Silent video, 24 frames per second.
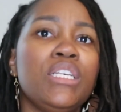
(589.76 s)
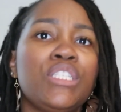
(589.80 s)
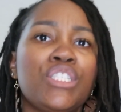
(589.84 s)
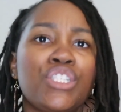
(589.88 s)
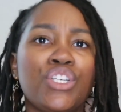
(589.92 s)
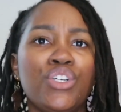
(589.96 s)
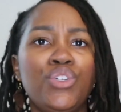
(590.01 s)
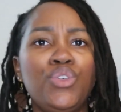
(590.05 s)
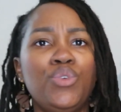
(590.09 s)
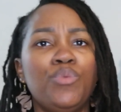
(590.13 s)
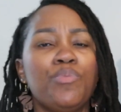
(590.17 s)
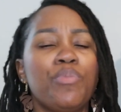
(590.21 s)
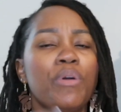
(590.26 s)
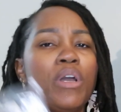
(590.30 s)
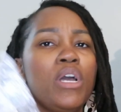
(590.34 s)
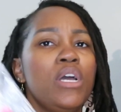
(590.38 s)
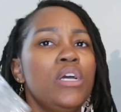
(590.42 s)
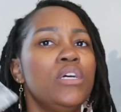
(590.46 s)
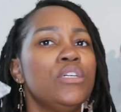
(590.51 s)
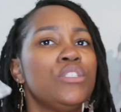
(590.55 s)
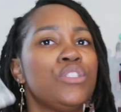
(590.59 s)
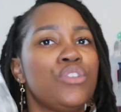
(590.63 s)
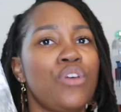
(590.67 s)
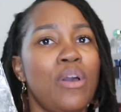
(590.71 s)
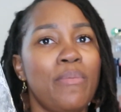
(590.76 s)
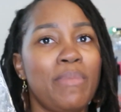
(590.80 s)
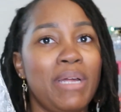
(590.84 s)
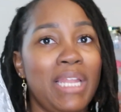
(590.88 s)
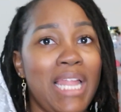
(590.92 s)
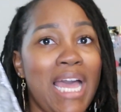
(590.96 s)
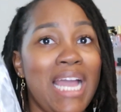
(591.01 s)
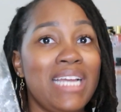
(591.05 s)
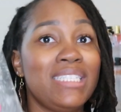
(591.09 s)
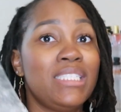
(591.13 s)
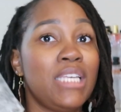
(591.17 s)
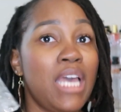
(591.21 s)
scoop. So I'm
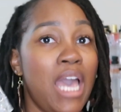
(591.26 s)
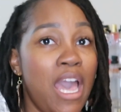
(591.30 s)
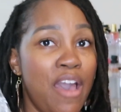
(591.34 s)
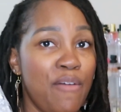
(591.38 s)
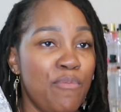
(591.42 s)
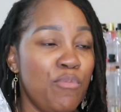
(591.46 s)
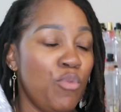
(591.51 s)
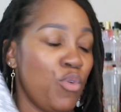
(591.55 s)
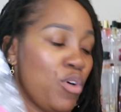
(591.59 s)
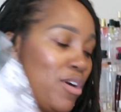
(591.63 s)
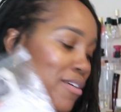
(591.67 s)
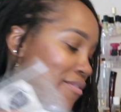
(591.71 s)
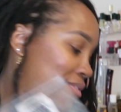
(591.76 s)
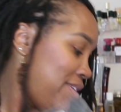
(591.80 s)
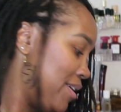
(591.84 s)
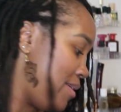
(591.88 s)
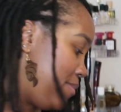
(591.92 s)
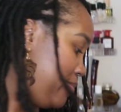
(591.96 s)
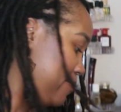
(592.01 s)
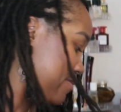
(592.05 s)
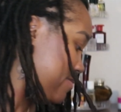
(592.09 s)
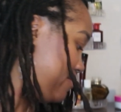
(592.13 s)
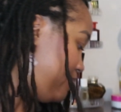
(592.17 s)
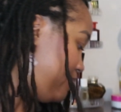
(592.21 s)
glad to have more of it.